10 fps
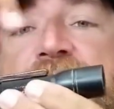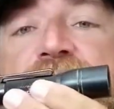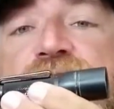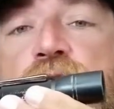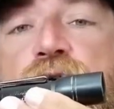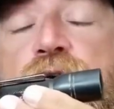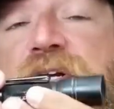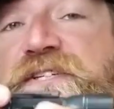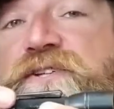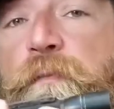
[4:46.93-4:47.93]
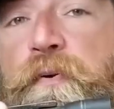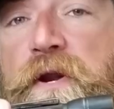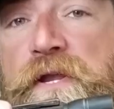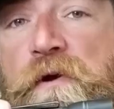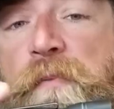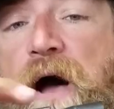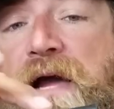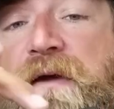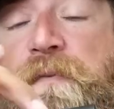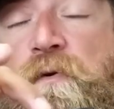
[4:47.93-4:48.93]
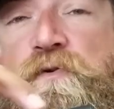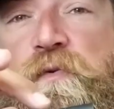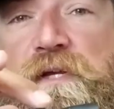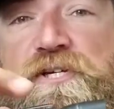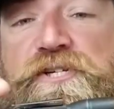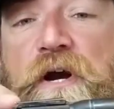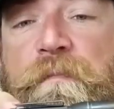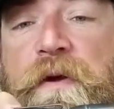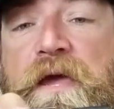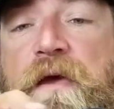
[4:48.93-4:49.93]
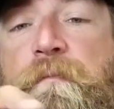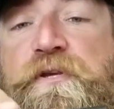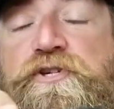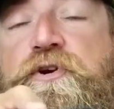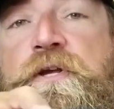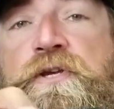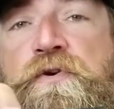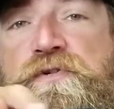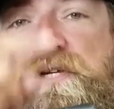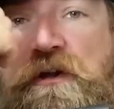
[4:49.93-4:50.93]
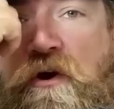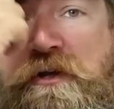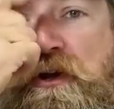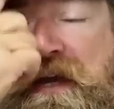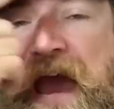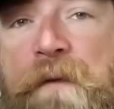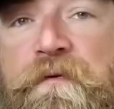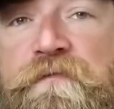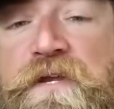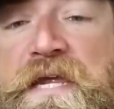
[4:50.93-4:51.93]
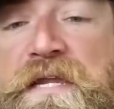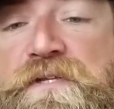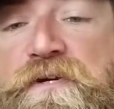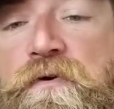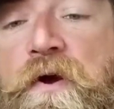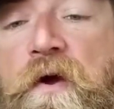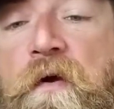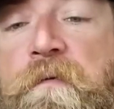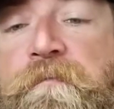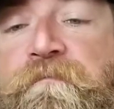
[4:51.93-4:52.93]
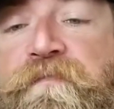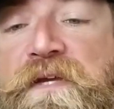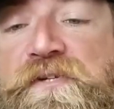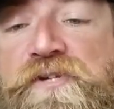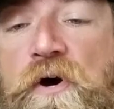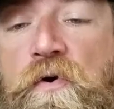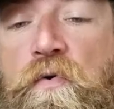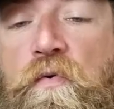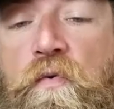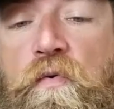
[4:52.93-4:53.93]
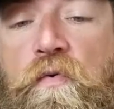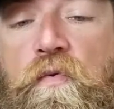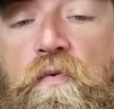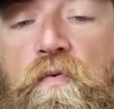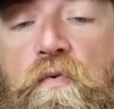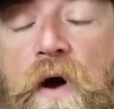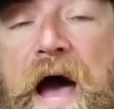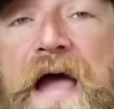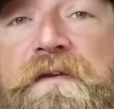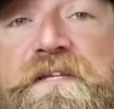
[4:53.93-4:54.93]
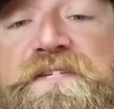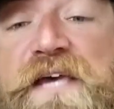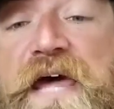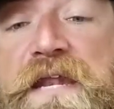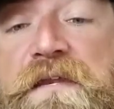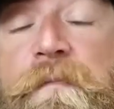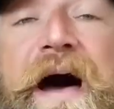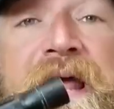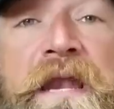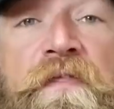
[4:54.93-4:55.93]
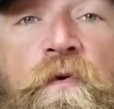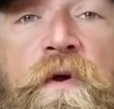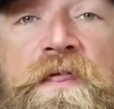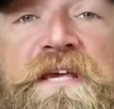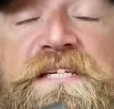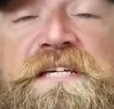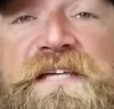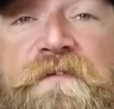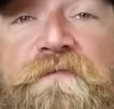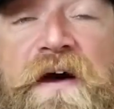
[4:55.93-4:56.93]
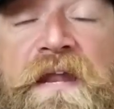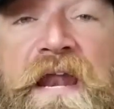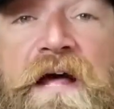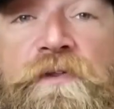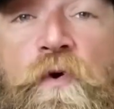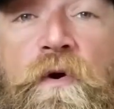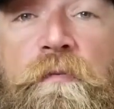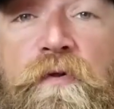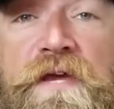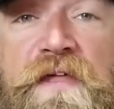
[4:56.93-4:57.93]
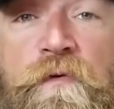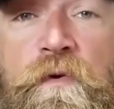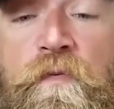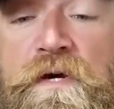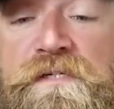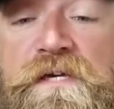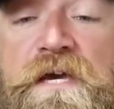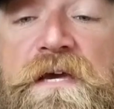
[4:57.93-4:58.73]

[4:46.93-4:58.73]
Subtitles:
So you could still put it in your pocket, but it was really sharp, but you couldn't use it on your cap if you needed to. So I decided to buy another one of these because I found out how durable the other one was.